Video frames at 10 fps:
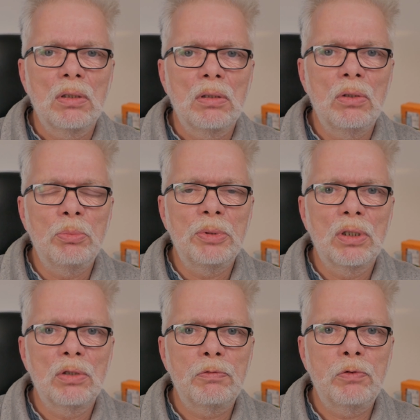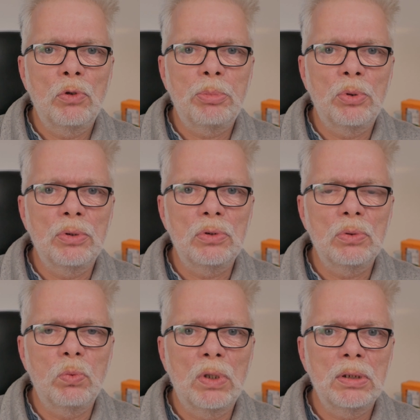Luminar
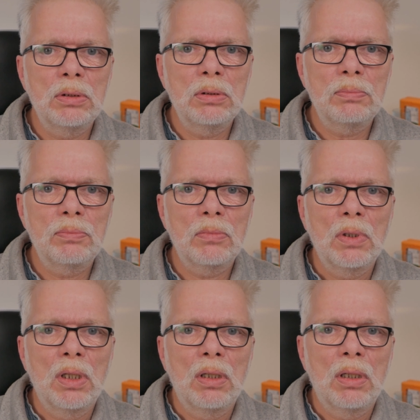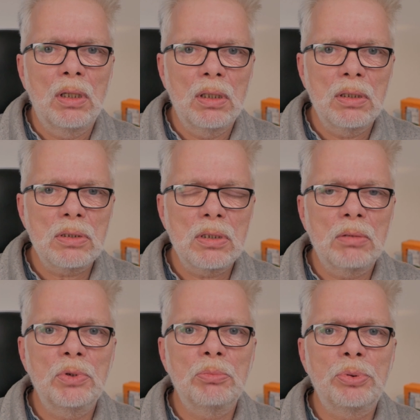4.1 has
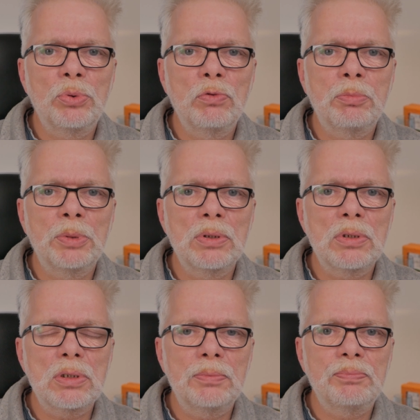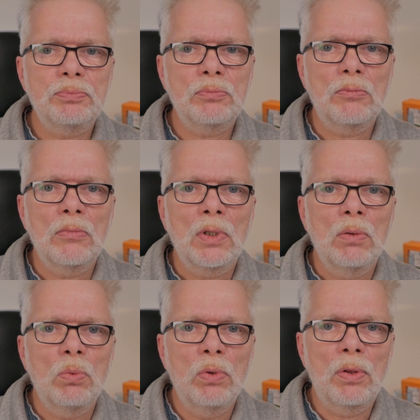some improvements
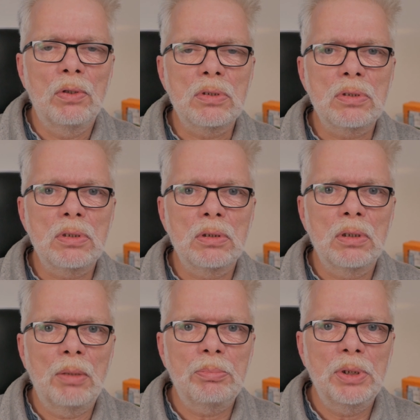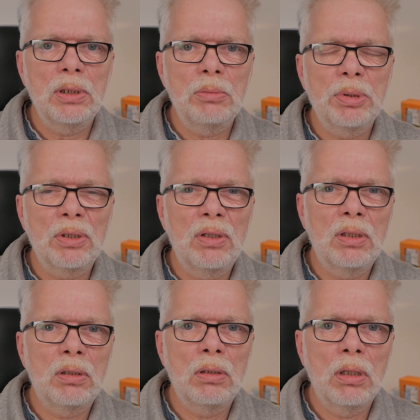with this update, but
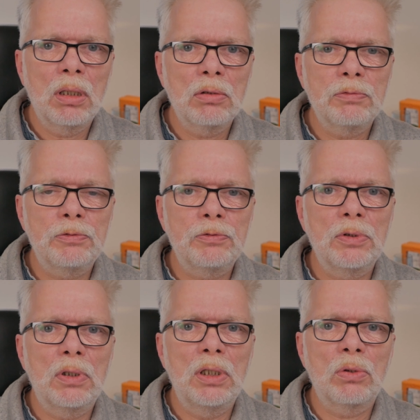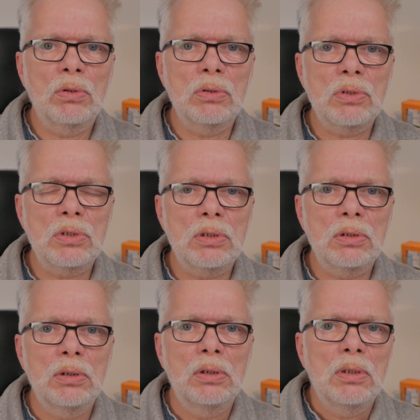there are a lot of errors
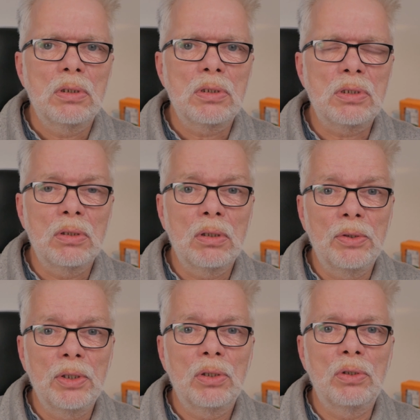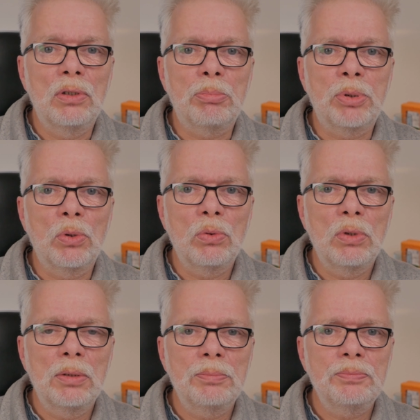still there in the
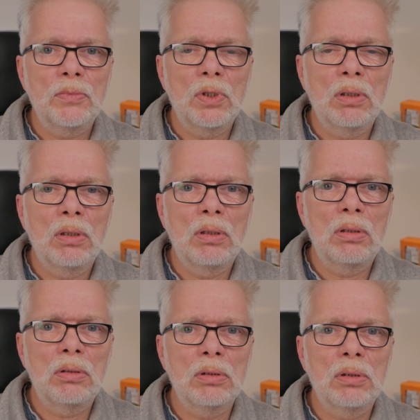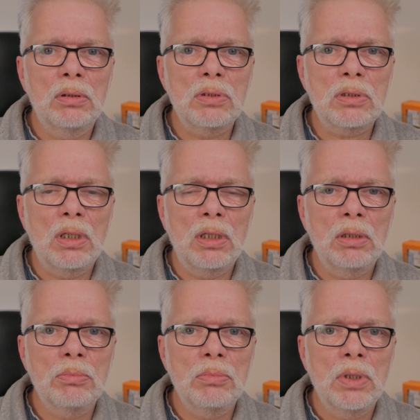program, and
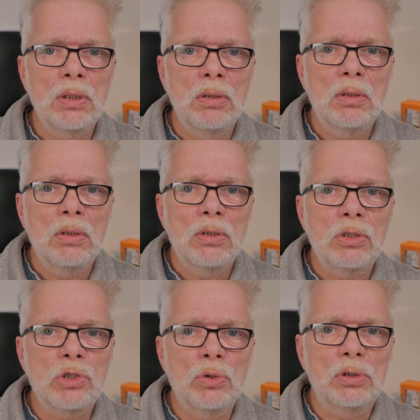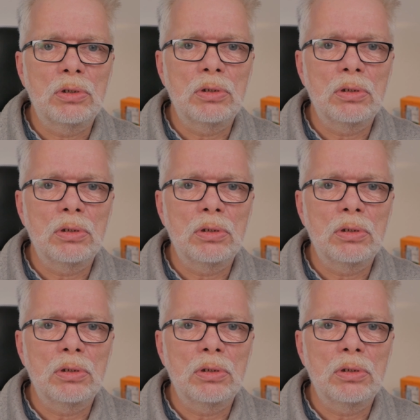Skylum should